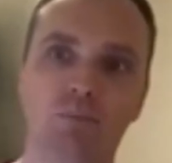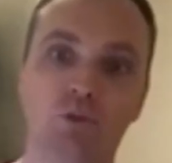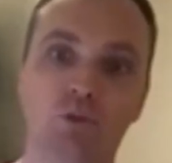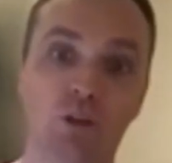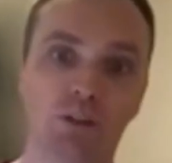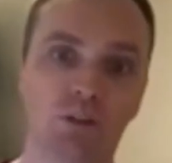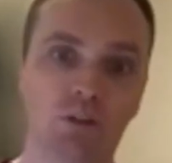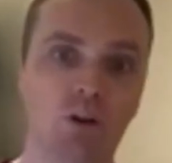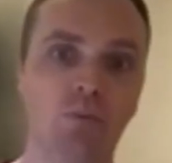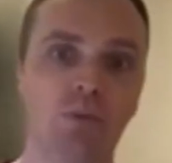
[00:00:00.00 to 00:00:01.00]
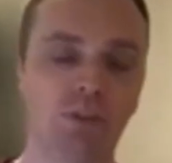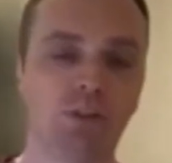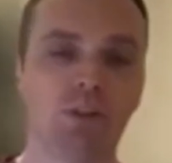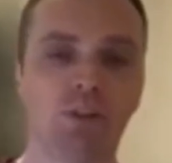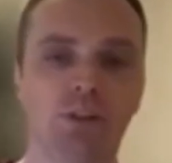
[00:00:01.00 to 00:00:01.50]
trust and confidence
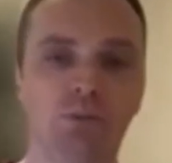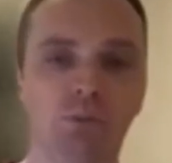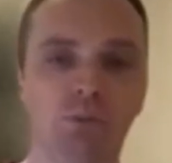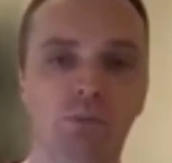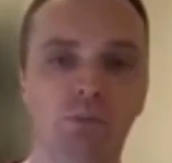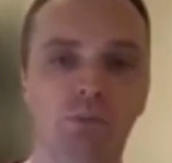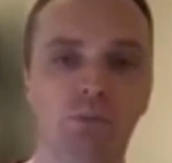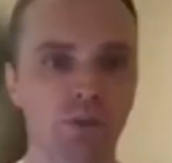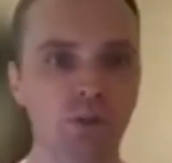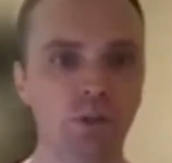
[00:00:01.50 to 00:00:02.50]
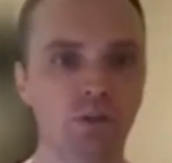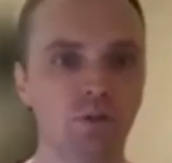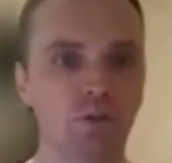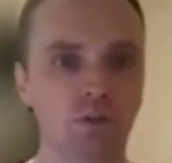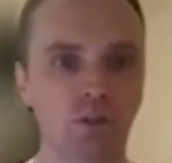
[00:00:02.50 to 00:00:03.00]
in the systems that we're using?
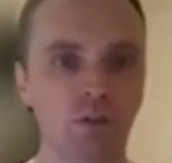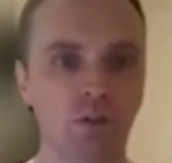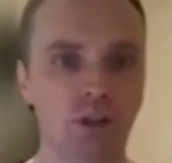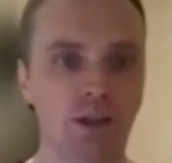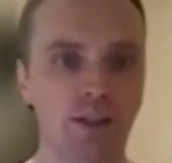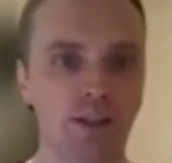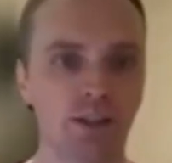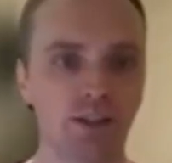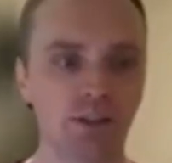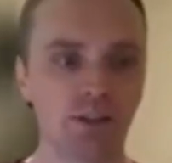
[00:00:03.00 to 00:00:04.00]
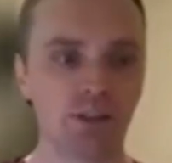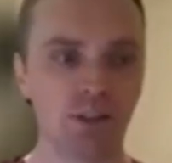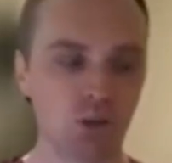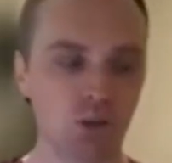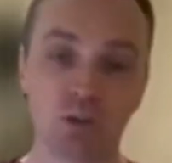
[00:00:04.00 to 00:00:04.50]
Because I think there's
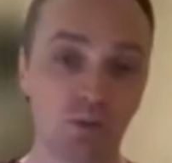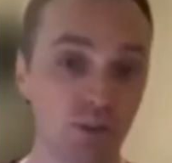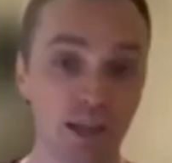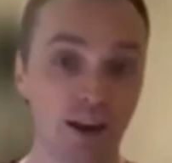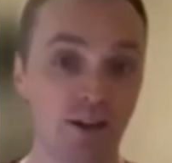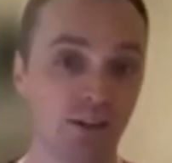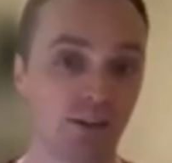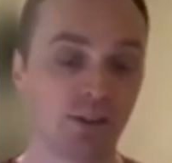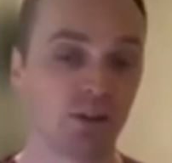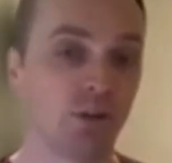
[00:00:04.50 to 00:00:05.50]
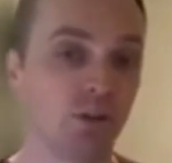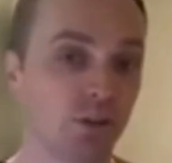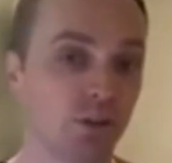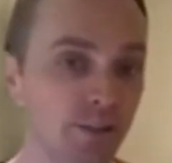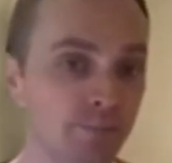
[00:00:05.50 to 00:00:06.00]
opportunity for that carrot and stick
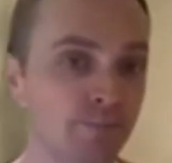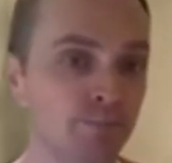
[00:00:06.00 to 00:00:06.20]
approach there.